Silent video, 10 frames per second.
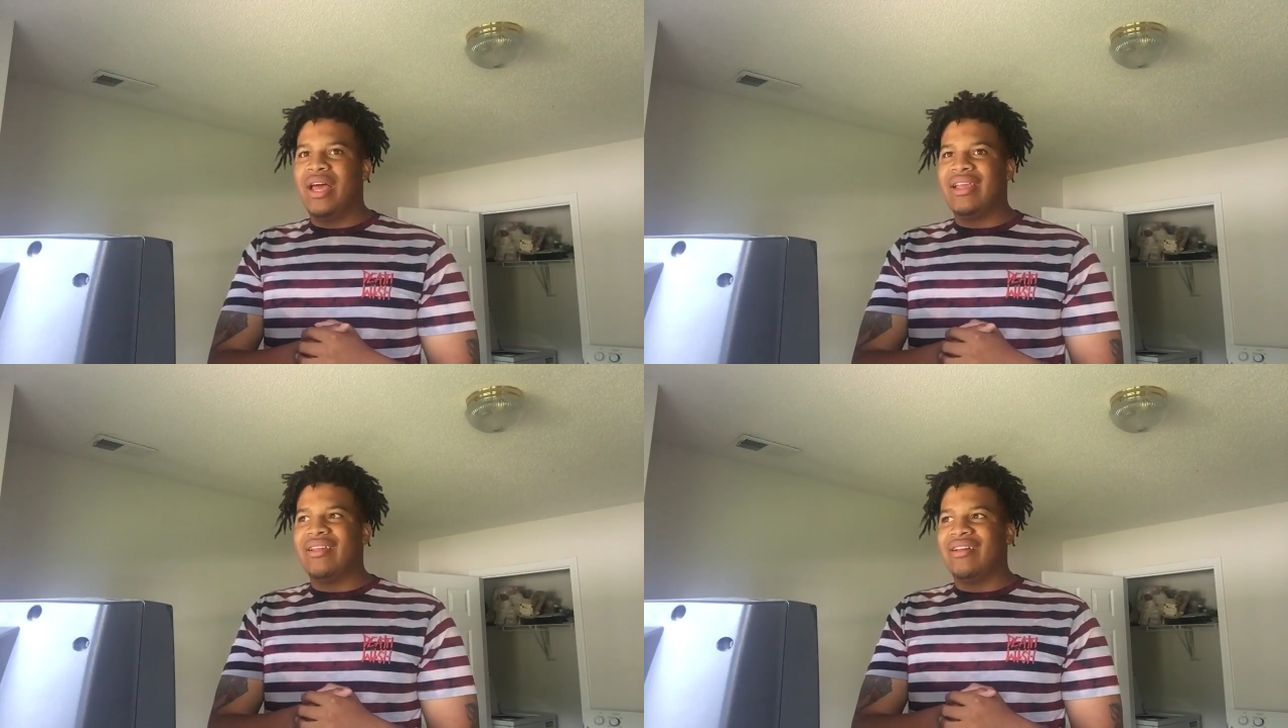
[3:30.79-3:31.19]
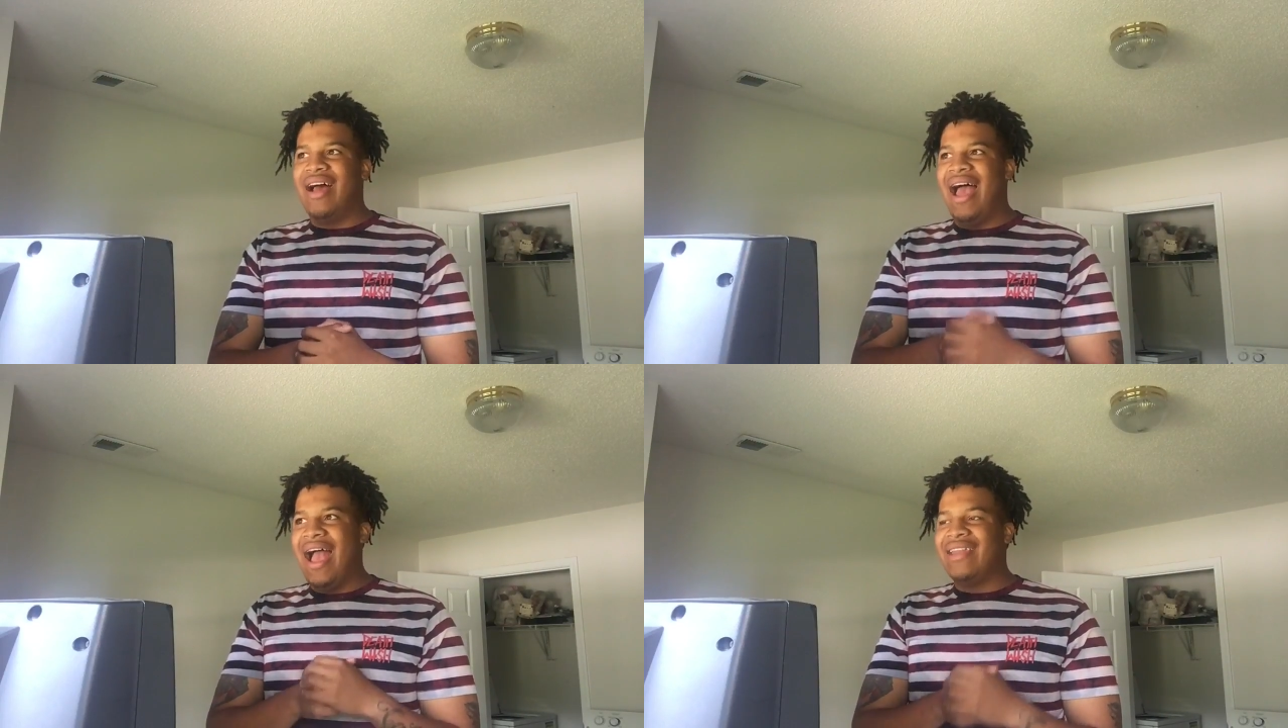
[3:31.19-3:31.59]
Like,
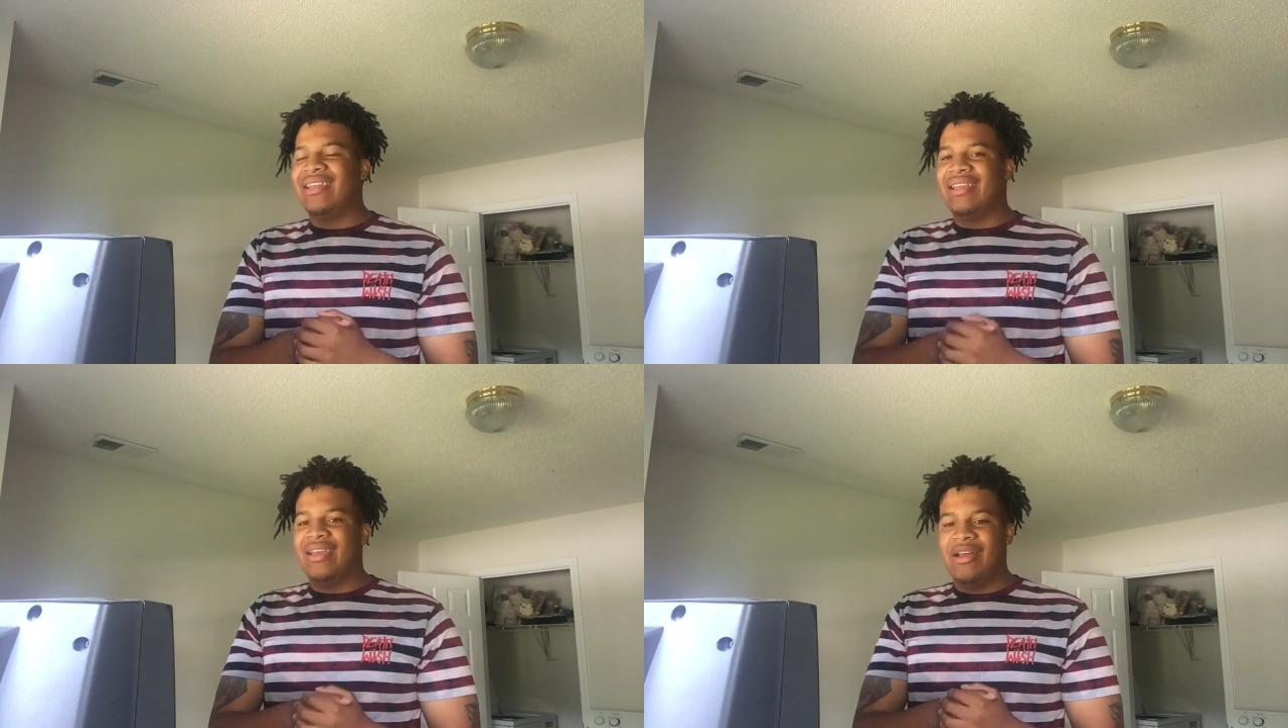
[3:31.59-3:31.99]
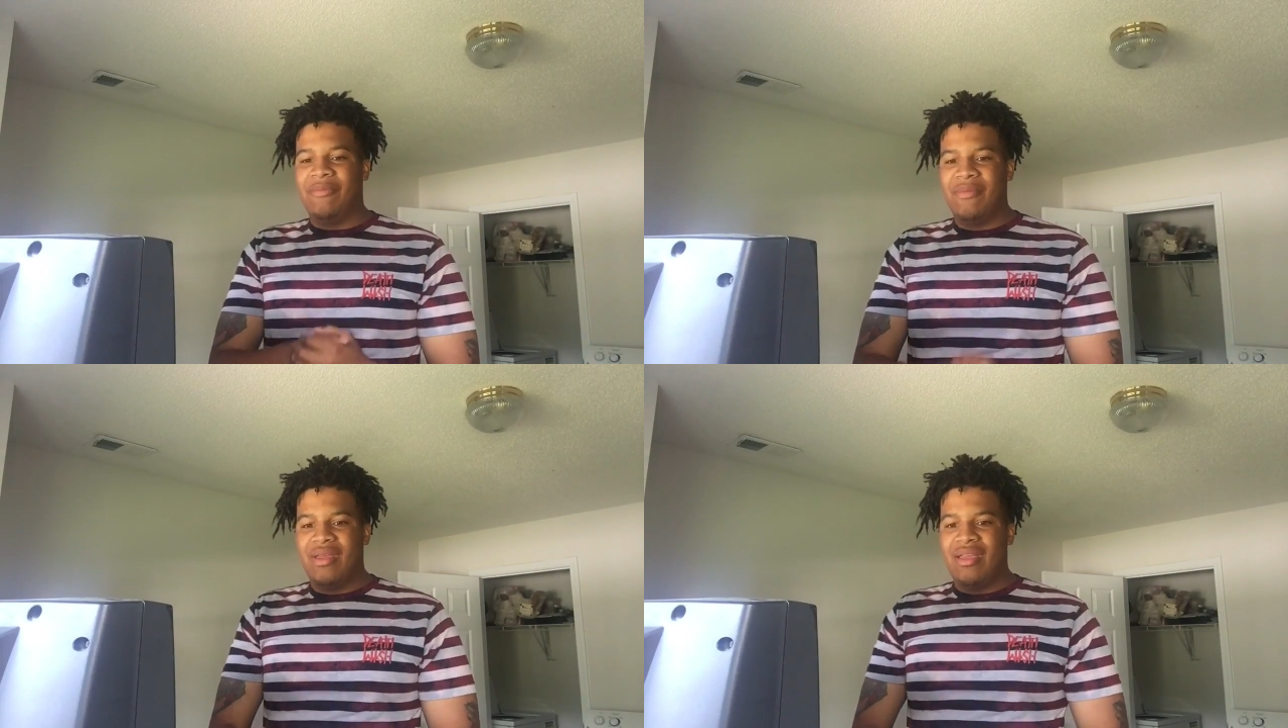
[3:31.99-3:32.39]
I had to get
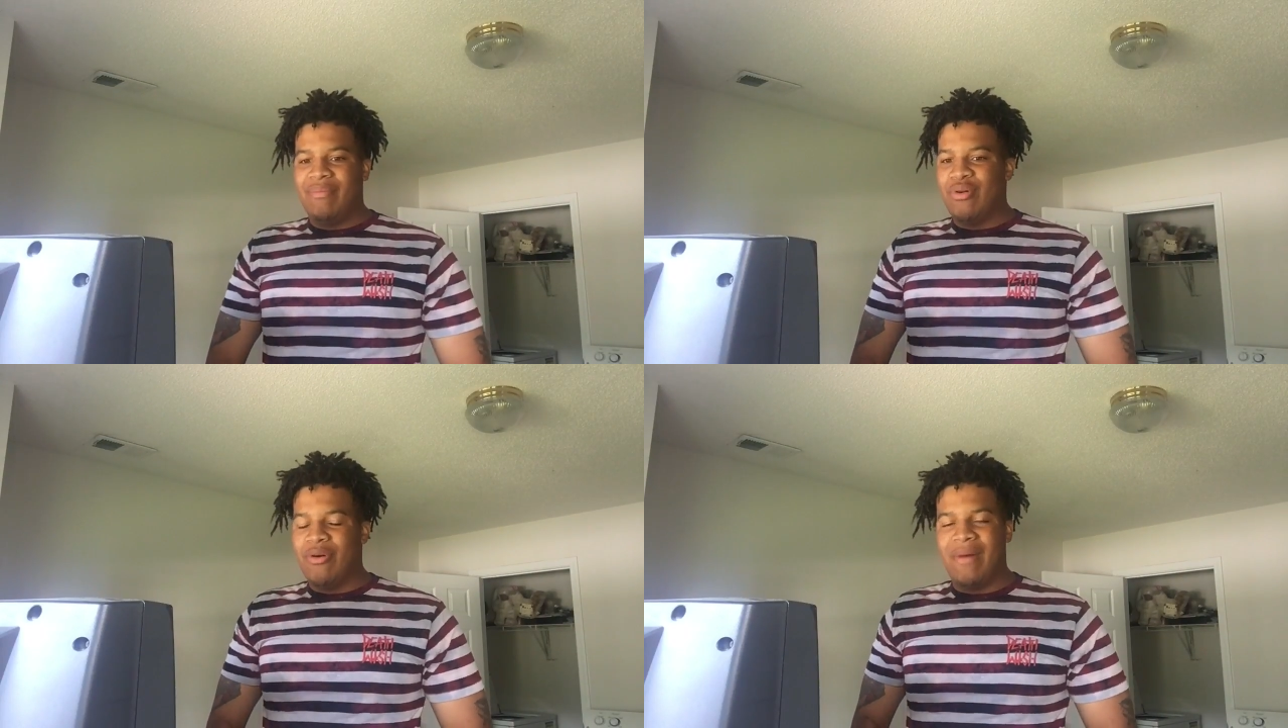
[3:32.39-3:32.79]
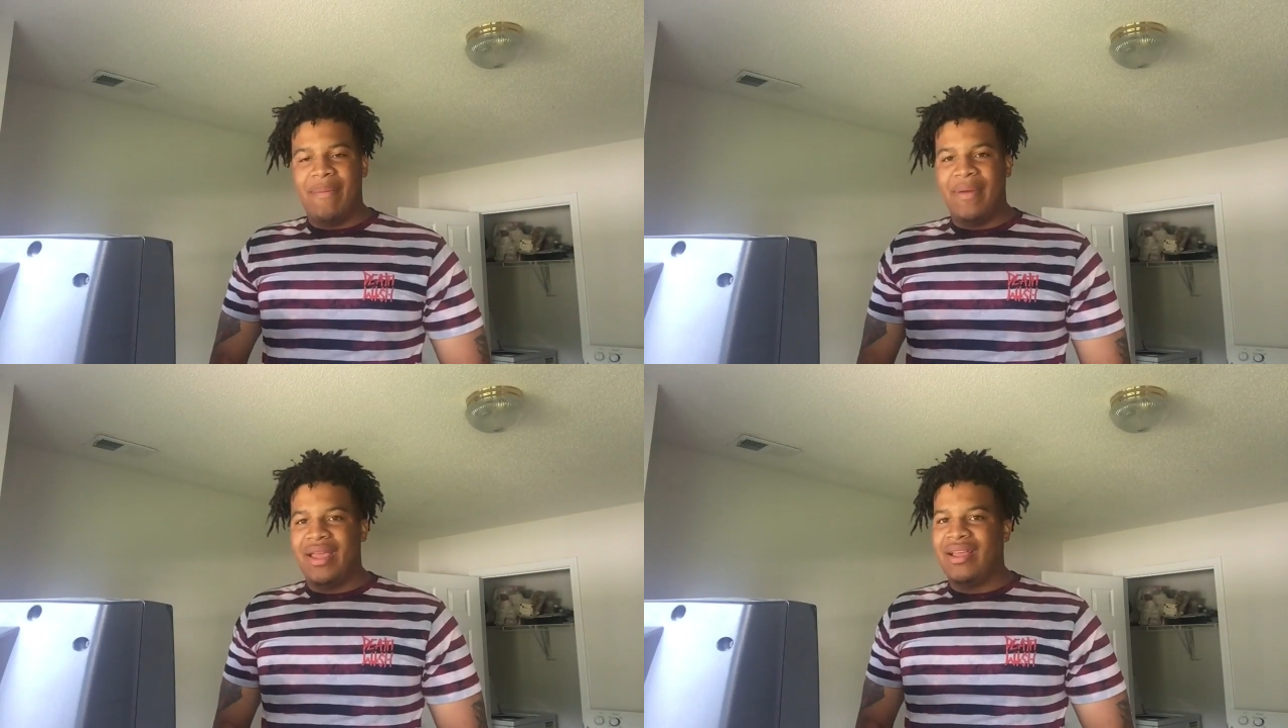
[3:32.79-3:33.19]
up, pull my
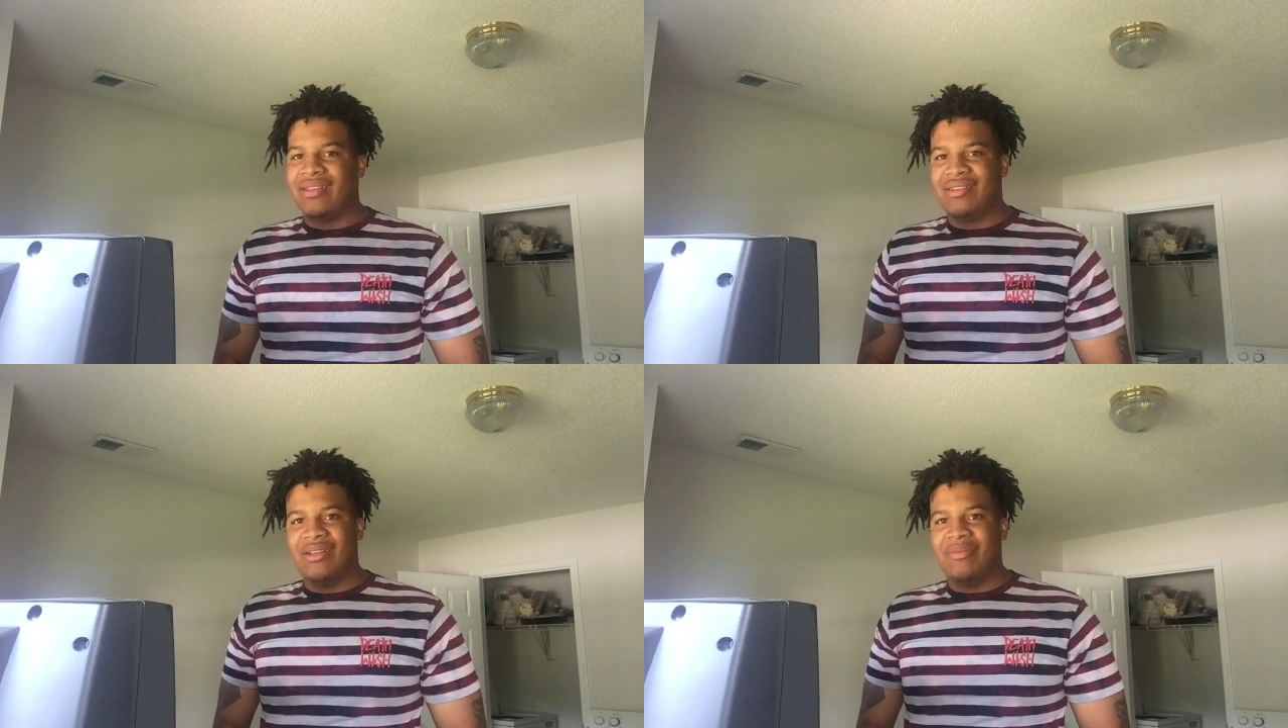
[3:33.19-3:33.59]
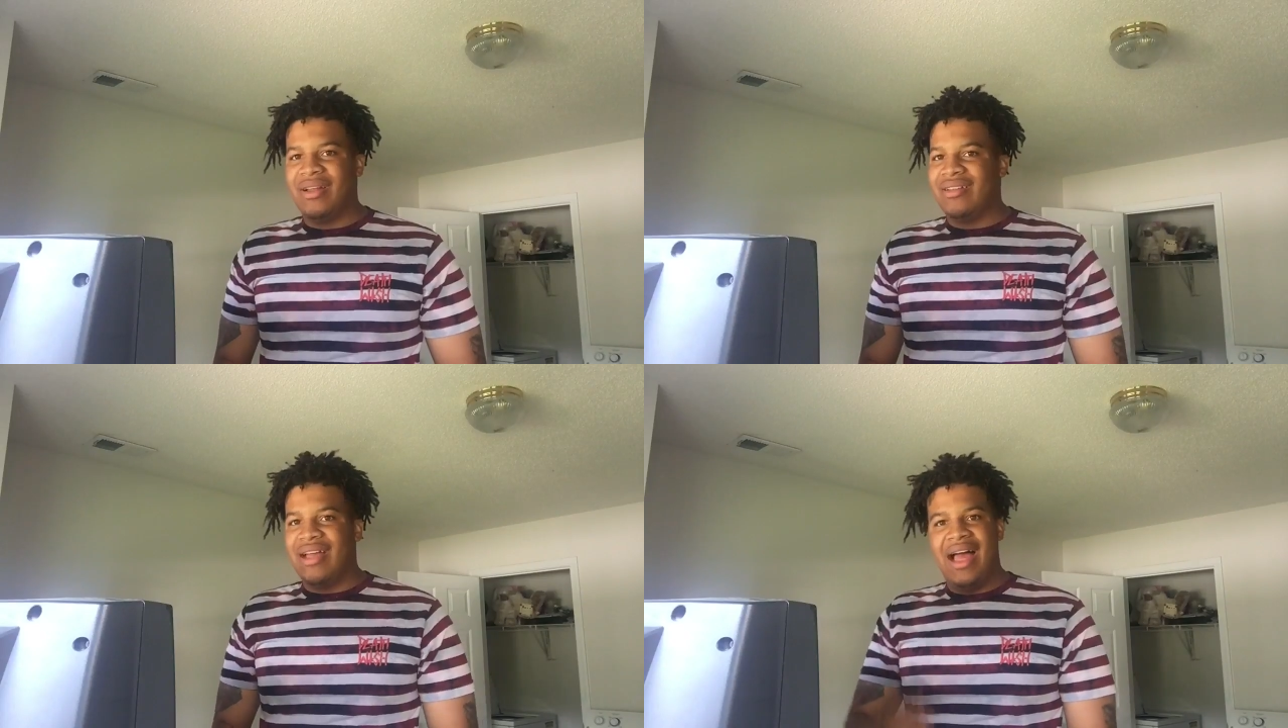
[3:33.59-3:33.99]
pants up,
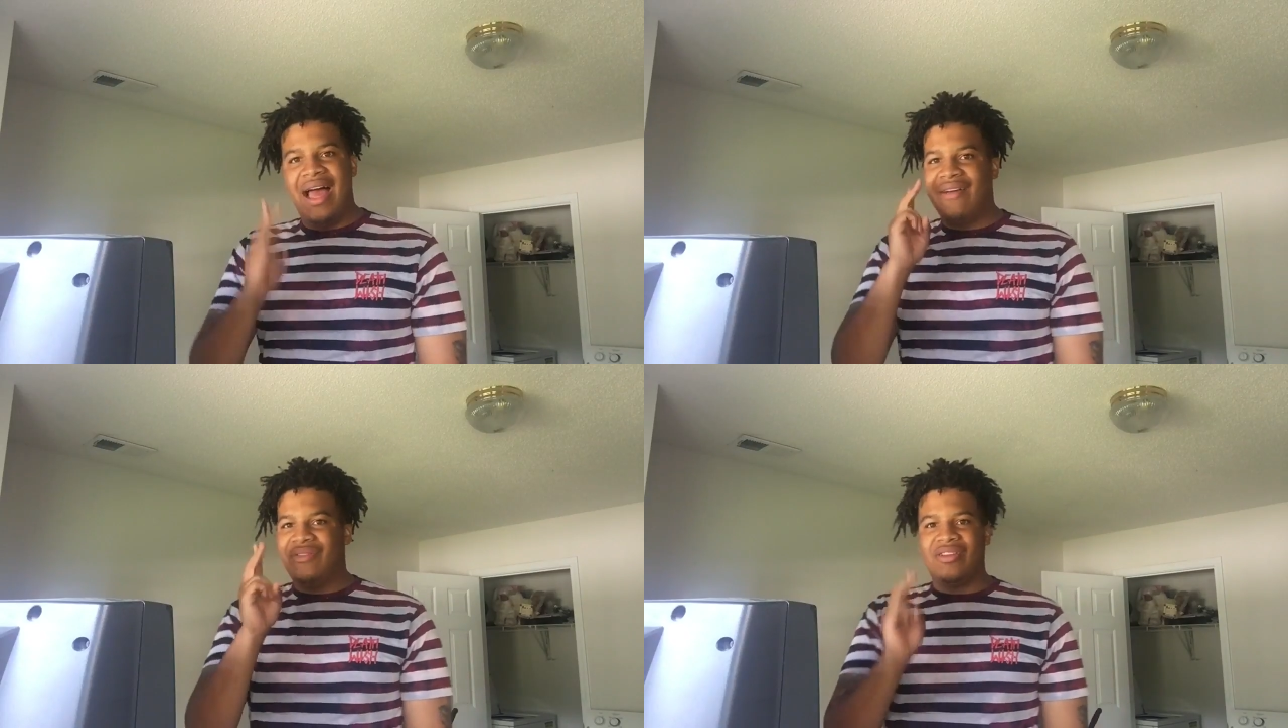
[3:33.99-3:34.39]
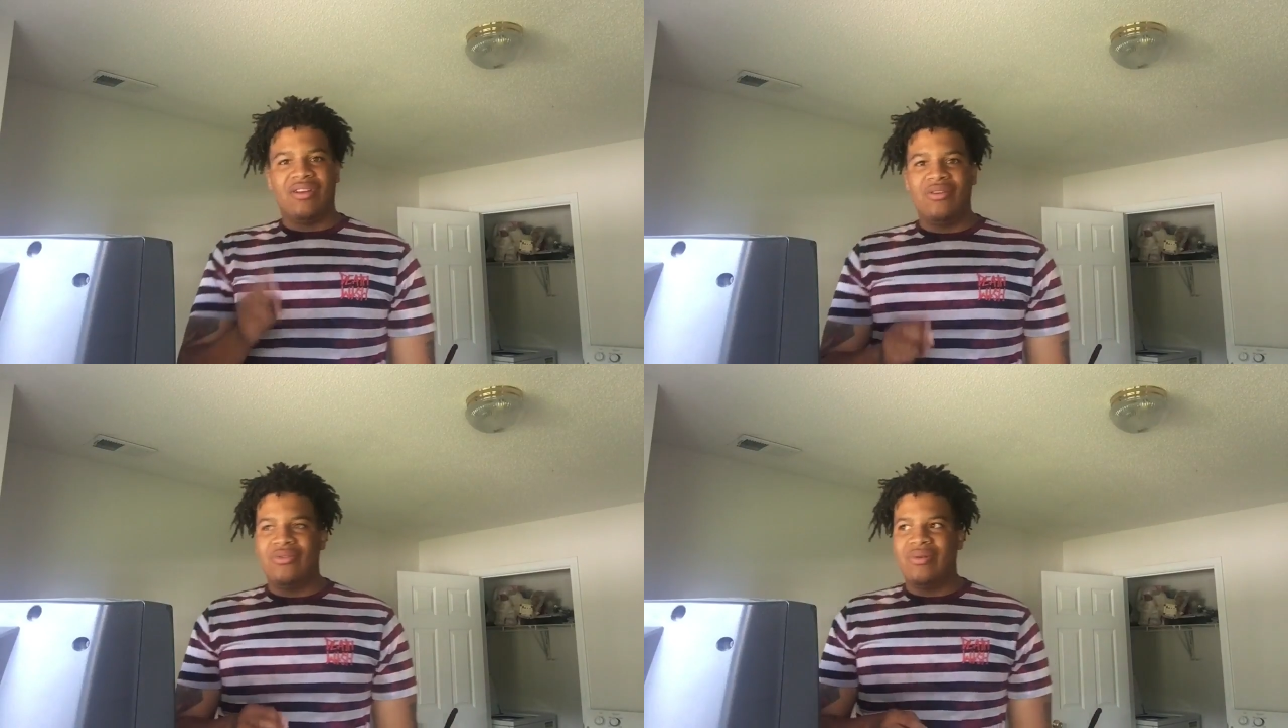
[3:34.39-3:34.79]
and I was like, I have to
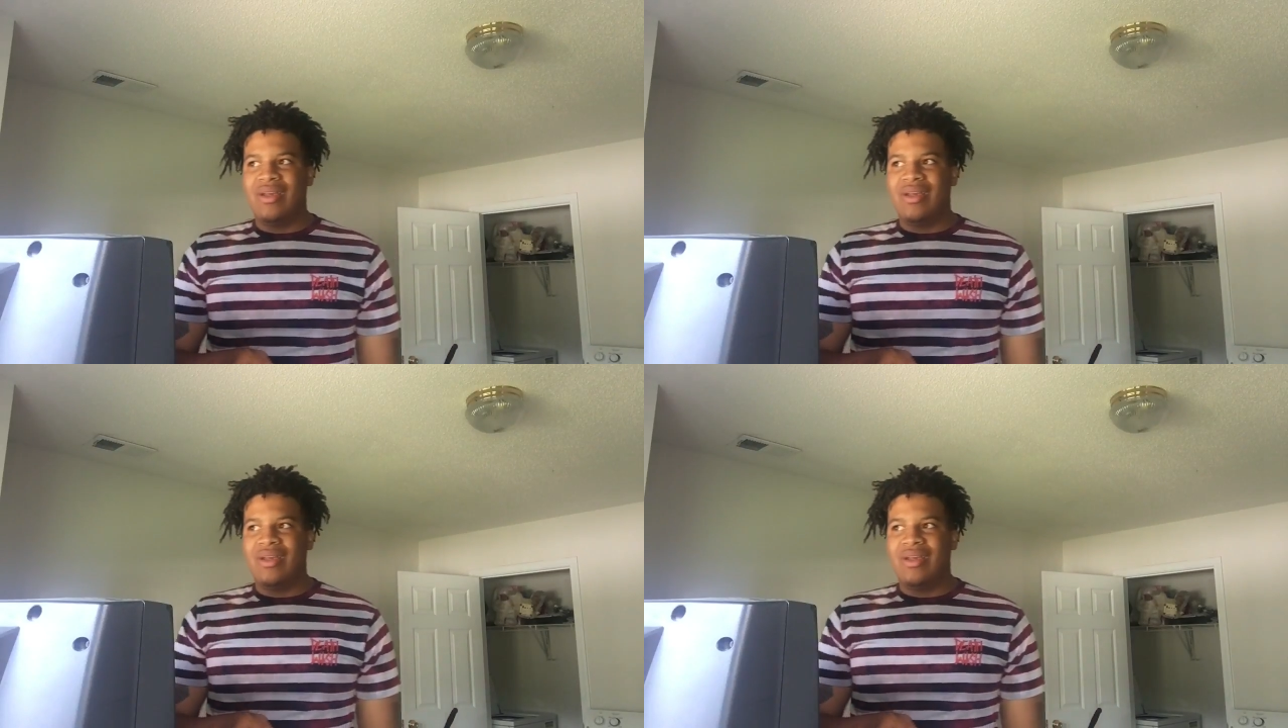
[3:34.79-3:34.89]
go.